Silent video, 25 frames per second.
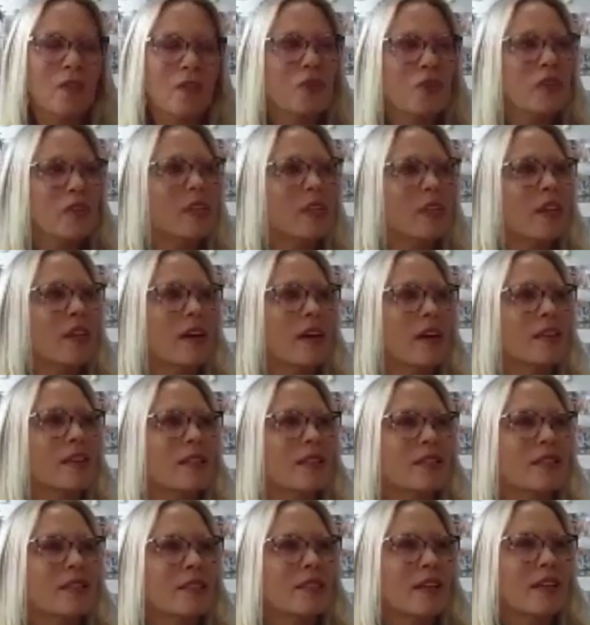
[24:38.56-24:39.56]
really like
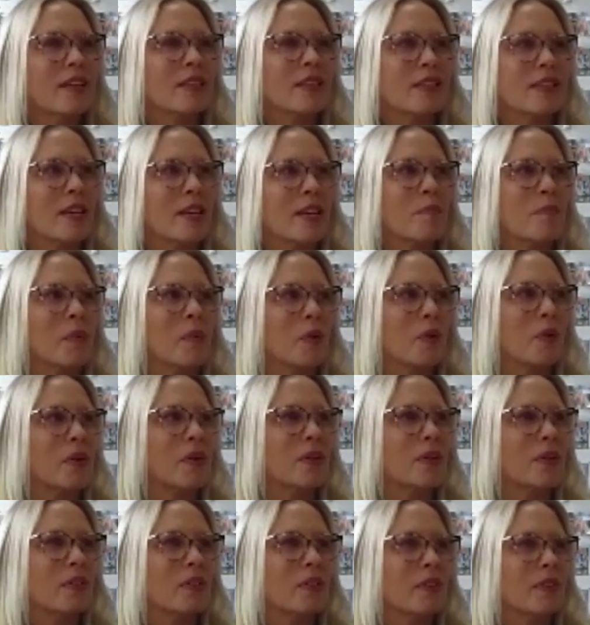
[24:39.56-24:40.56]
this
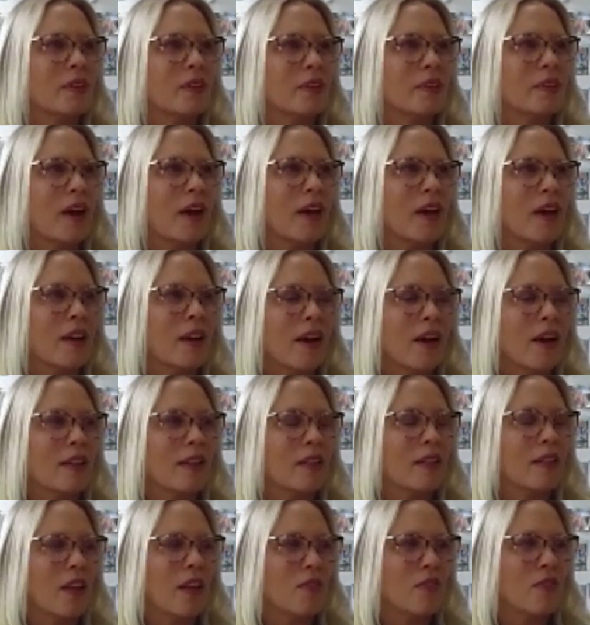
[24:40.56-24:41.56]
example I
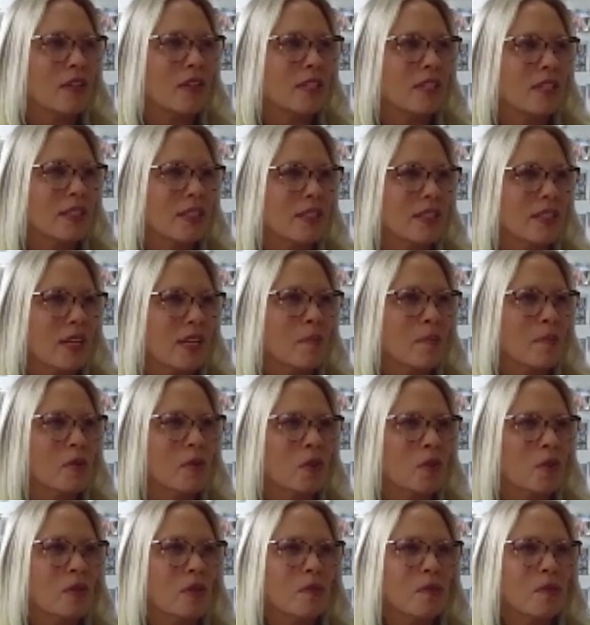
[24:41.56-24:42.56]
love this
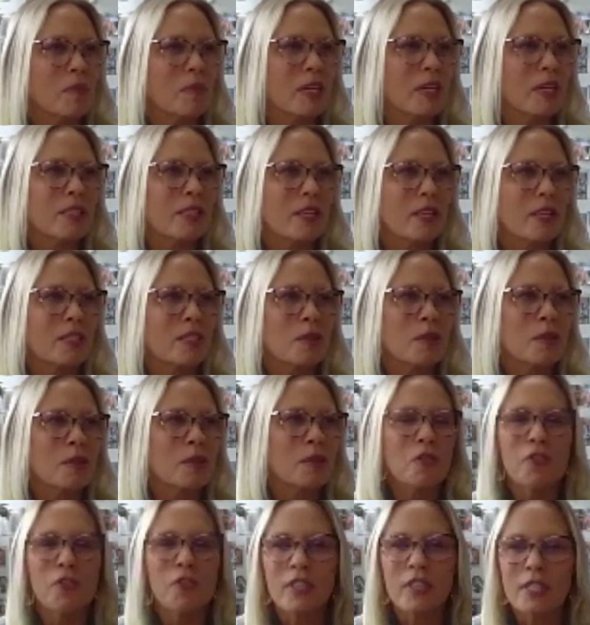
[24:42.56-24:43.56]
example because it's a
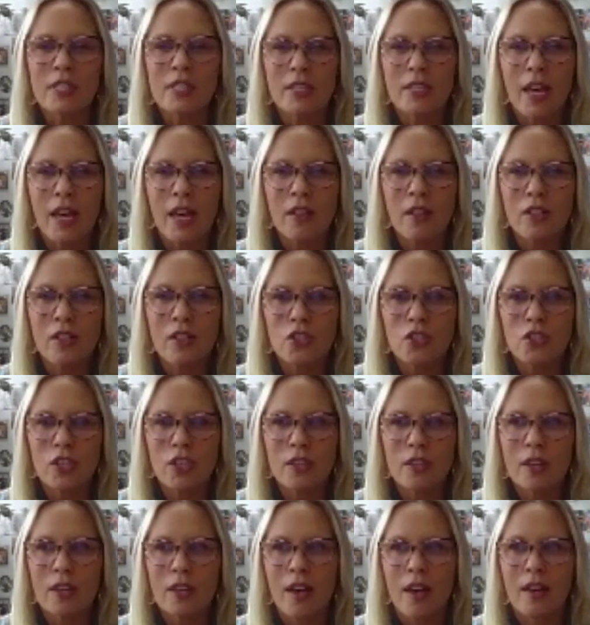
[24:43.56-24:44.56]
perfect
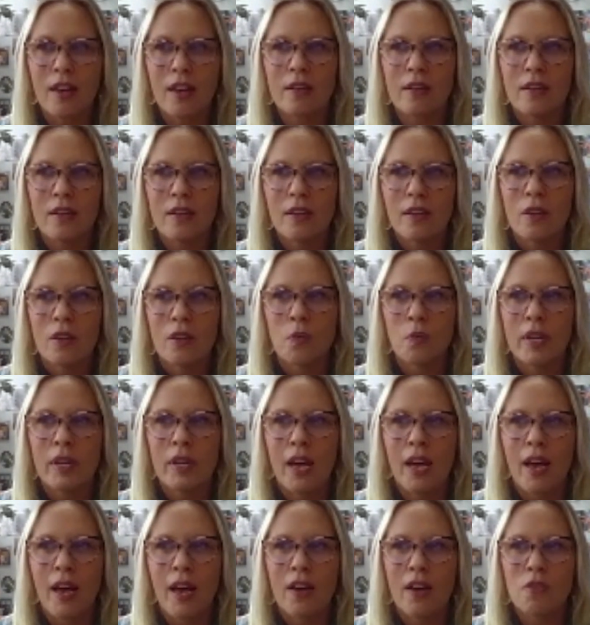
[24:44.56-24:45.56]
analogy that we
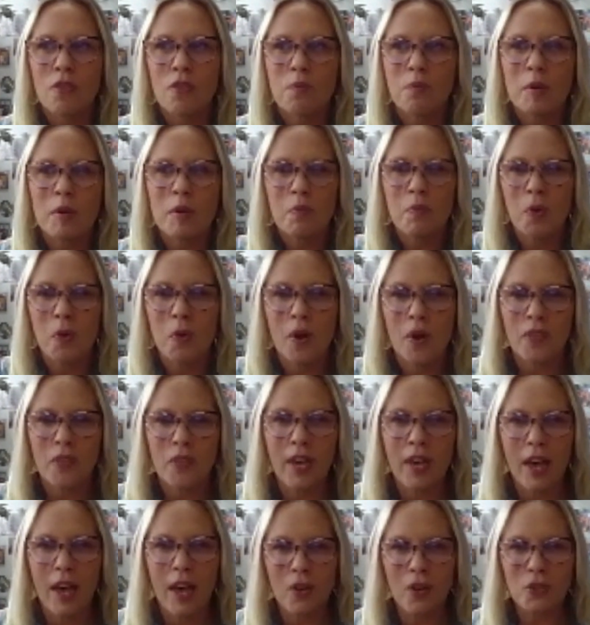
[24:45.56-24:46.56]
have people on
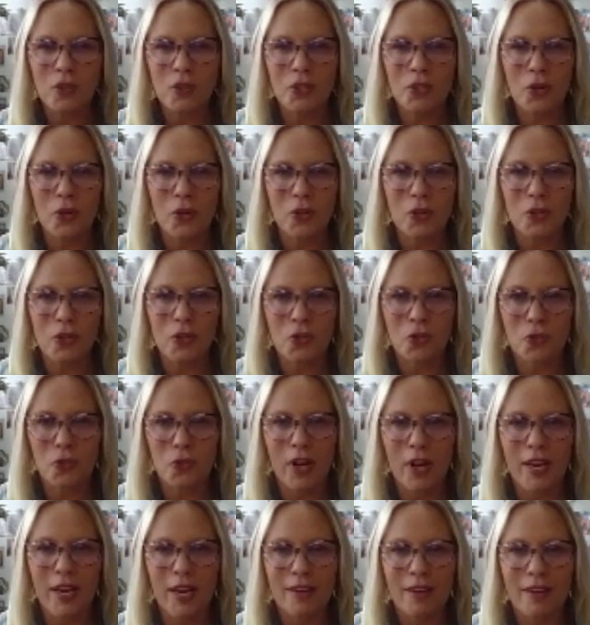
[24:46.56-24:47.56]
the outskirts,
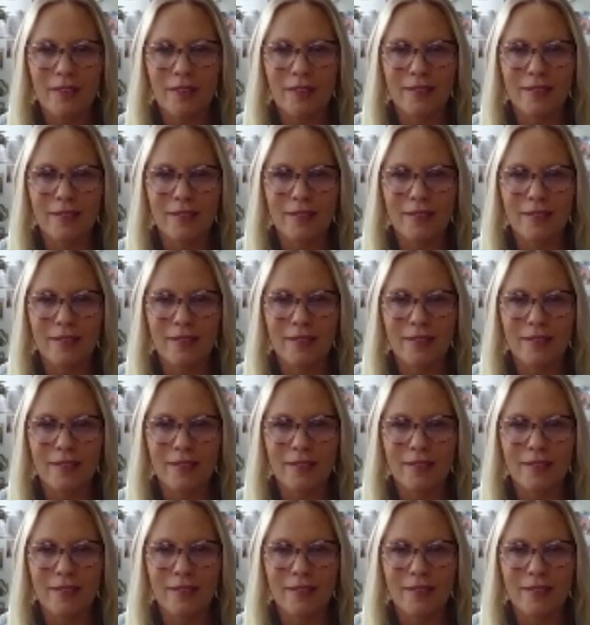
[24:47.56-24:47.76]
right?